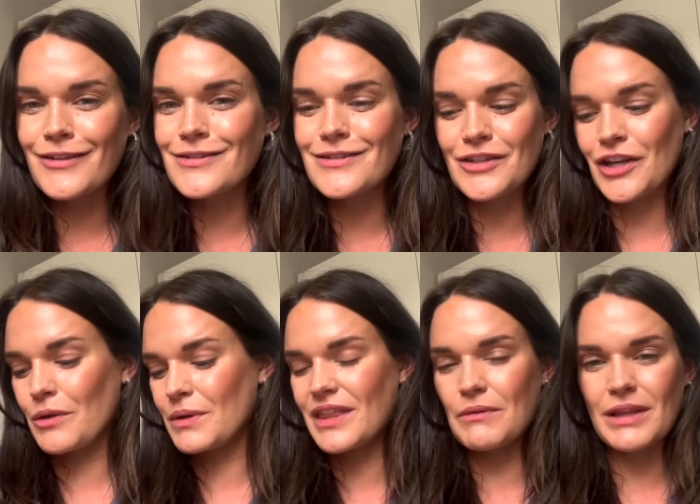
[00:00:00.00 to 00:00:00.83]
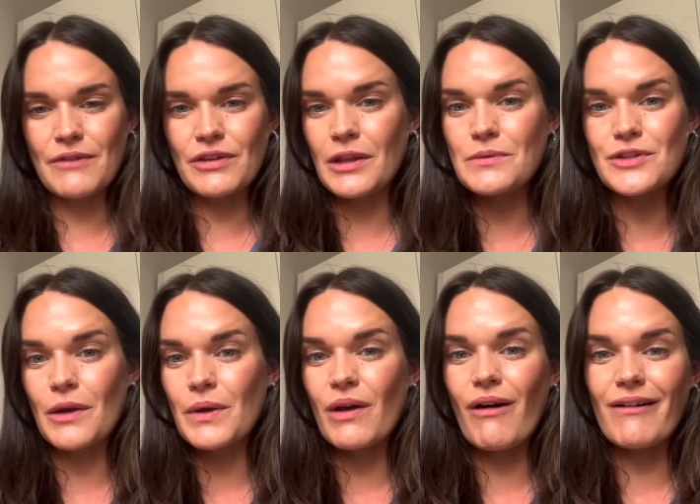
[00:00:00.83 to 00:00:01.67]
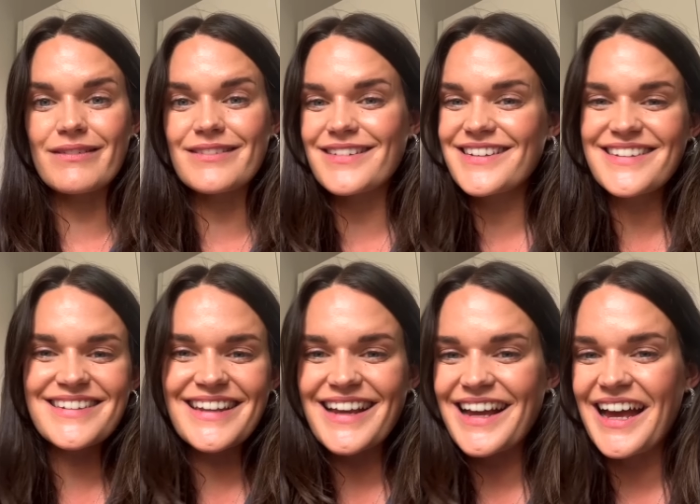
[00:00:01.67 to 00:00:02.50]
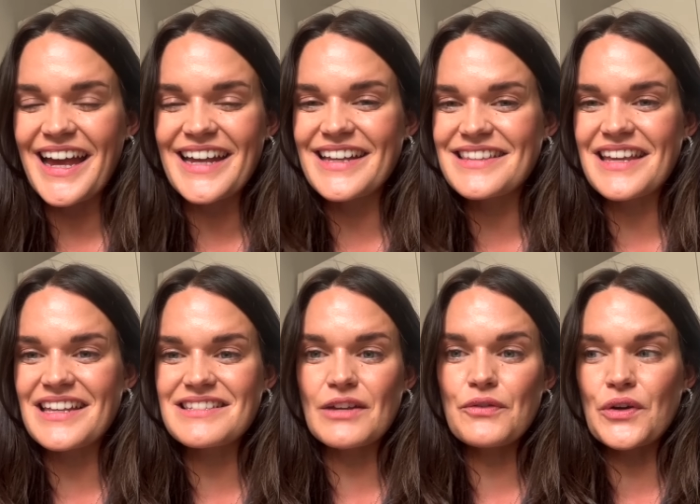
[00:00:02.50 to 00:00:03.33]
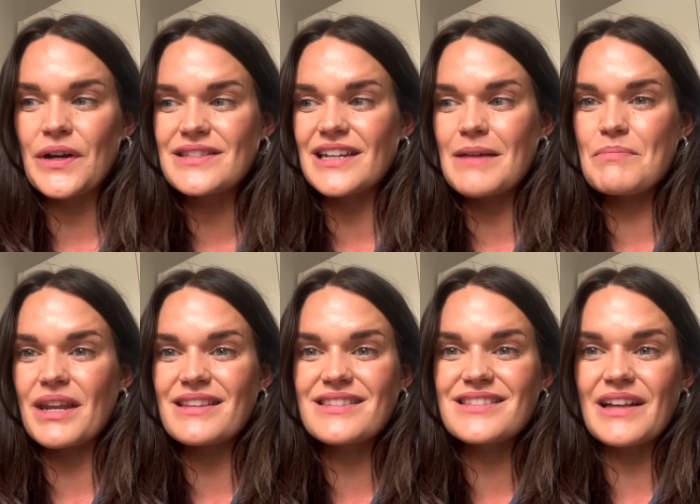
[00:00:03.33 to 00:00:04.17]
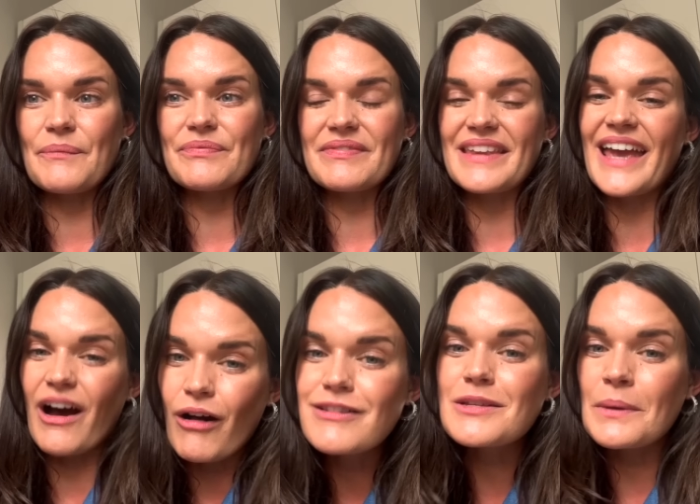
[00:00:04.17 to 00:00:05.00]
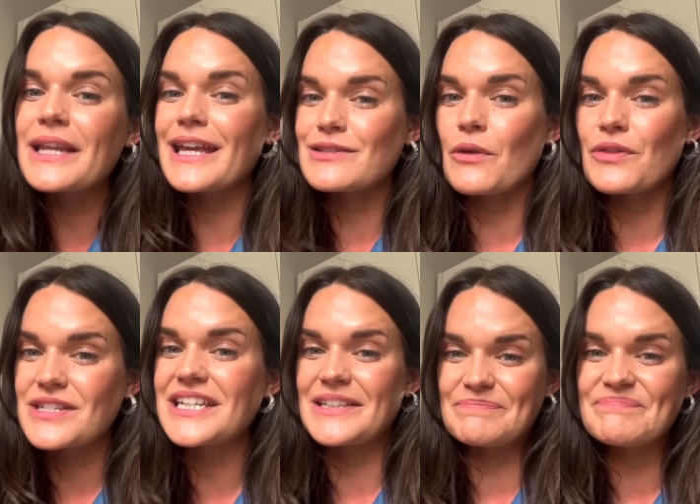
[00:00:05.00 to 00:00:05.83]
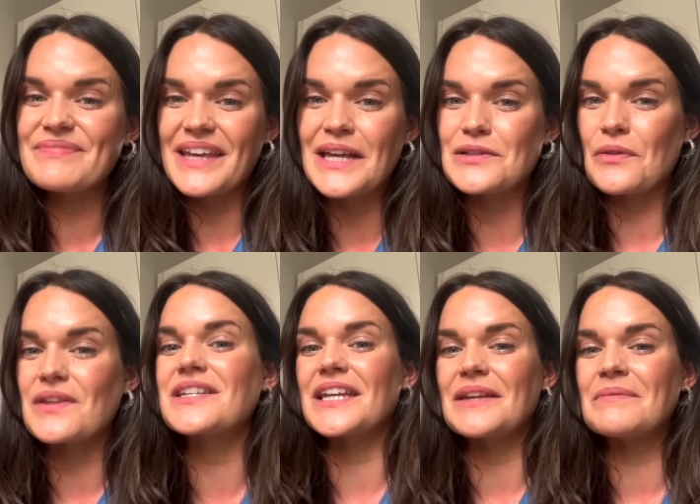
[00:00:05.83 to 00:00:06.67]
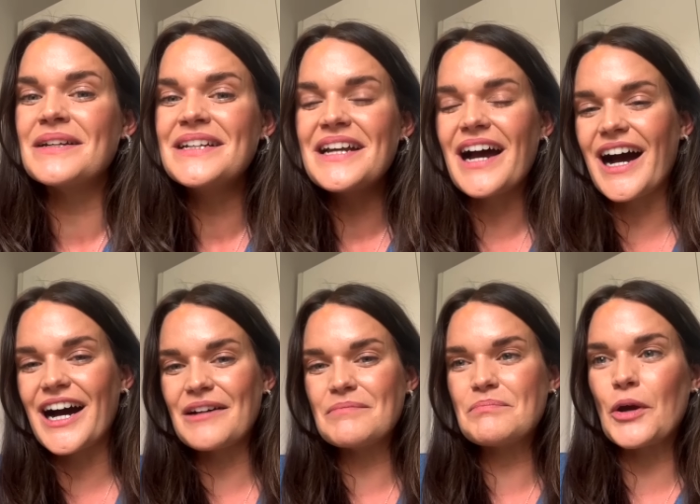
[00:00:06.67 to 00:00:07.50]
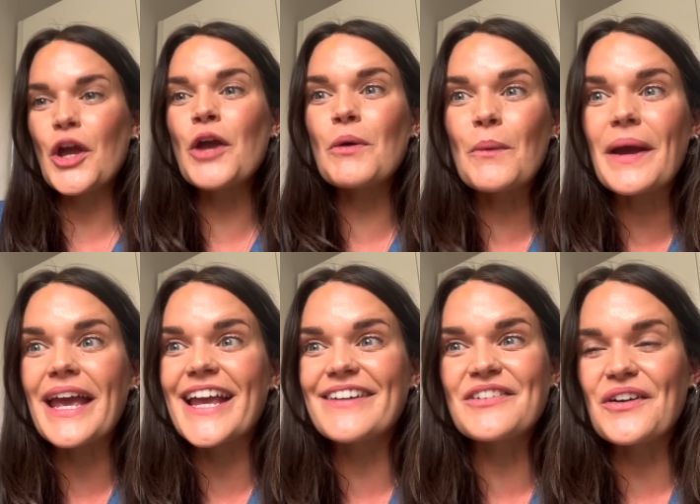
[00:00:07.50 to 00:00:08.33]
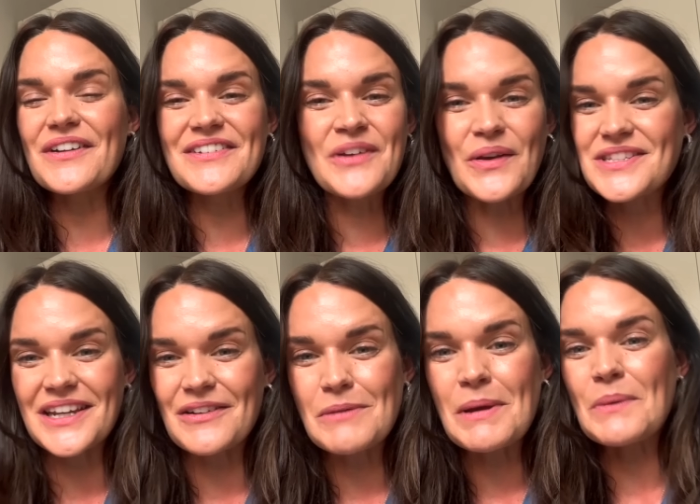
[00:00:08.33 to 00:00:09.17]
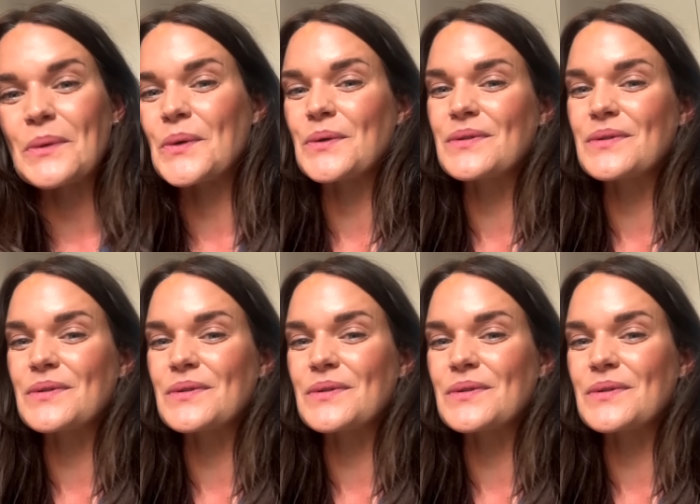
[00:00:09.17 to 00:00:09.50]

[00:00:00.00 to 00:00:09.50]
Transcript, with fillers: um, you know, with with everything that was going on, uh, it's it's difficult, isn't it? But it's yeah, ultimately, it's on the team. It is on the team. Um, who are we not sitting on a pit